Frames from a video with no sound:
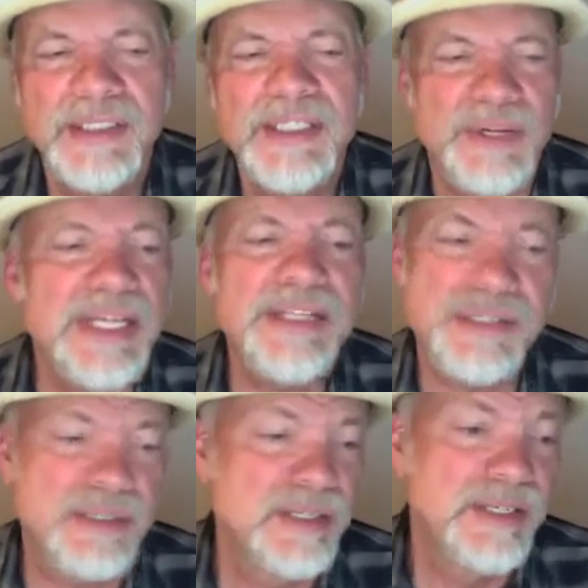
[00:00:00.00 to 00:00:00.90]
So
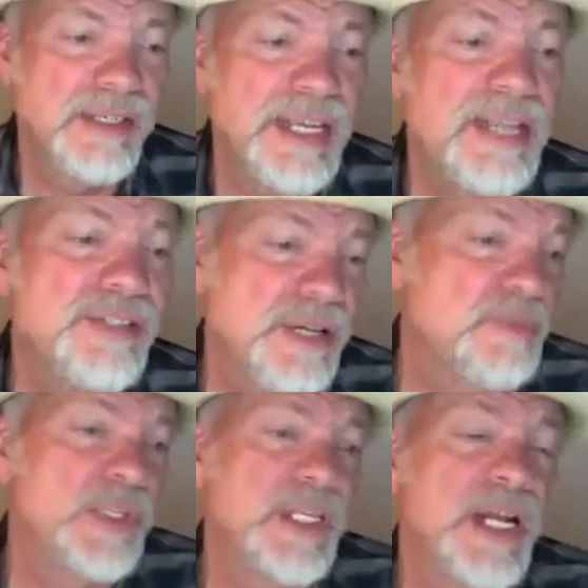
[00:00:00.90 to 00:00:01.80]
he's
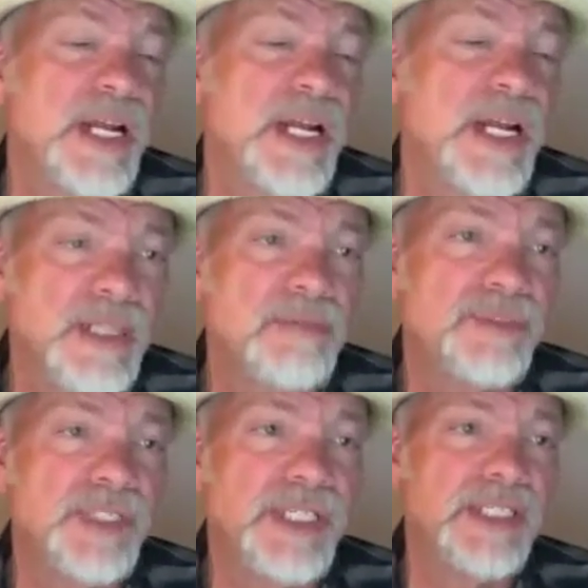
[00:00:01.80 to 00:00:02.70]
someone that I love
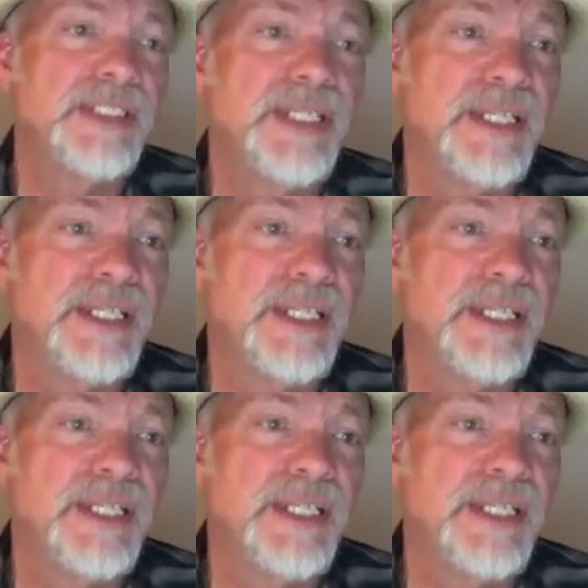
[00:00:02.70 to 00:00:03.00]
reading.